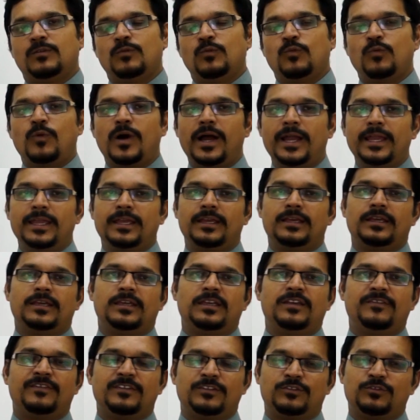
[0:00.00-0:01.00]
why
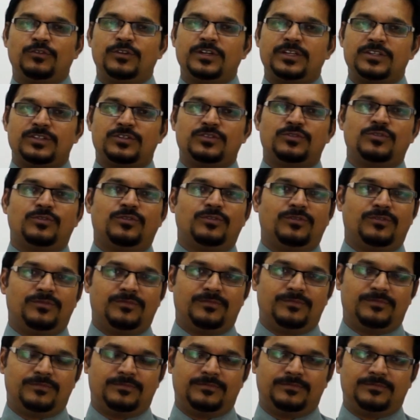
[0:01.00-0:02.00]
if I throw a stone,
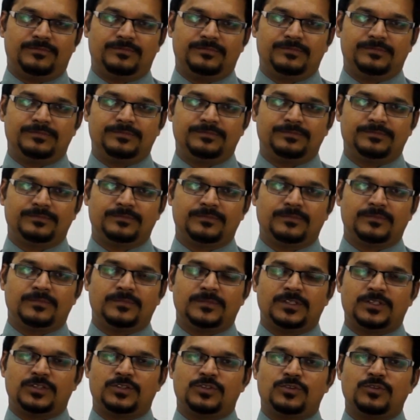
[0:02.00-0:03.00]

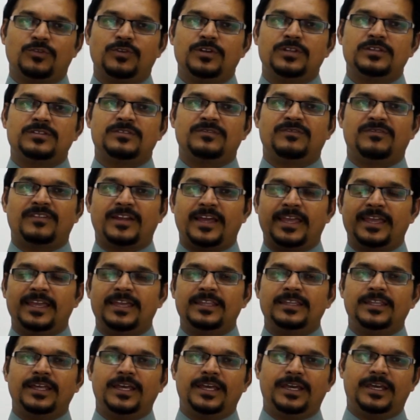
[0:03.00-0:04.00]
the stone is flying
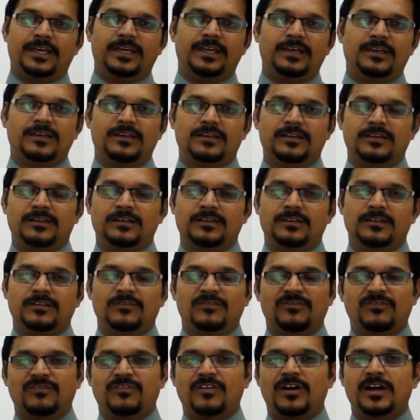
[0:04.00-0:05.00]
in the air,
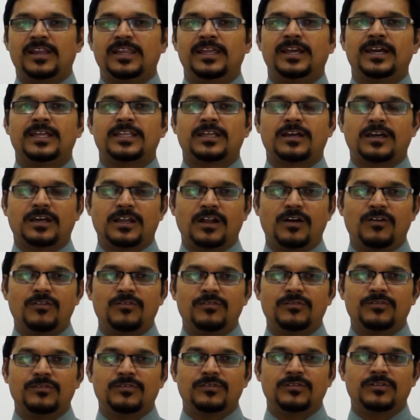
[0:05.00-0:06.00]
falling on the
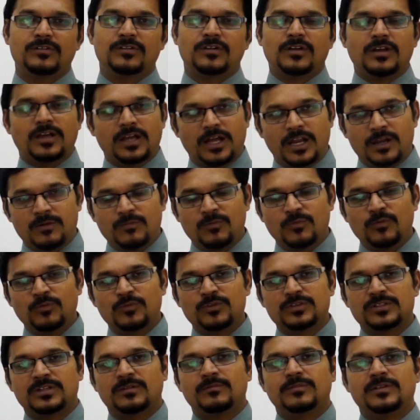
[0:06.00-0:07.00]
ground and
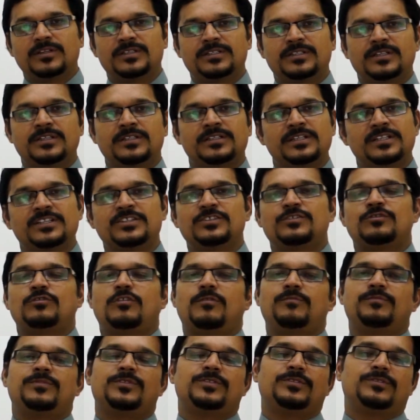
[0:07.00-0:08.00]
moved to some distance and
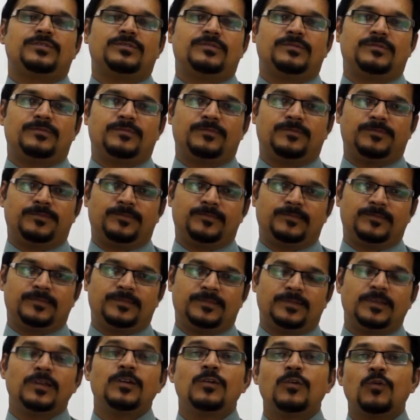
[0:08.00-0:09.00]
stopped
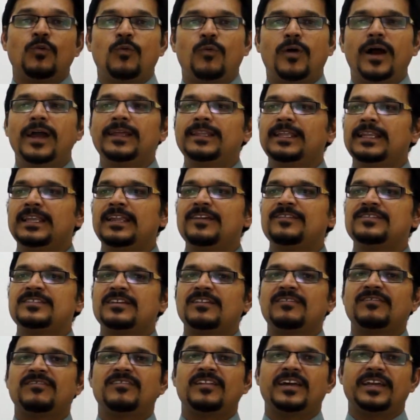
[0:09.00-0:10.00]
why the leaves
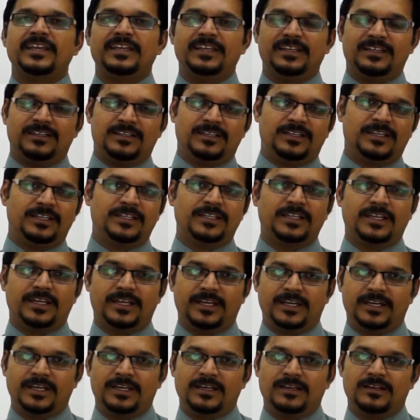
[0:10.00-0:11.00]
are flying in the
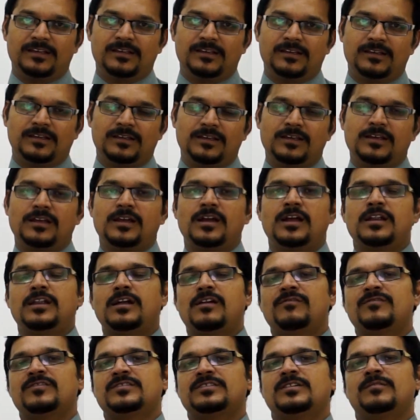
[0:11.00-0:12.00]
air and
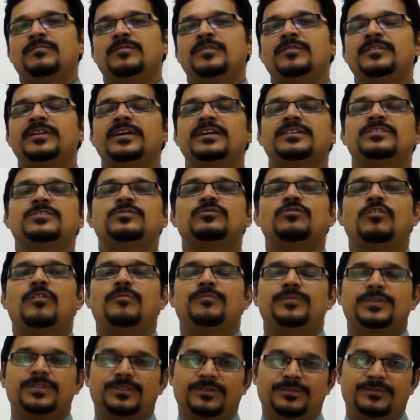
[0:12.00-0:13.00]
after some time they are
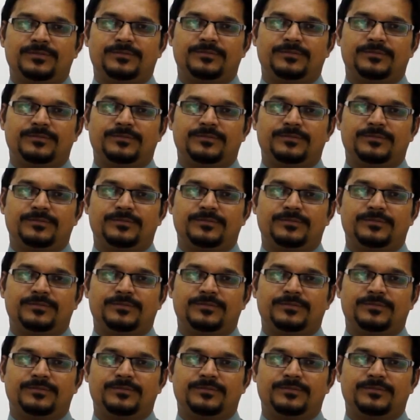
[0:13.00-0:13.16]
stopped.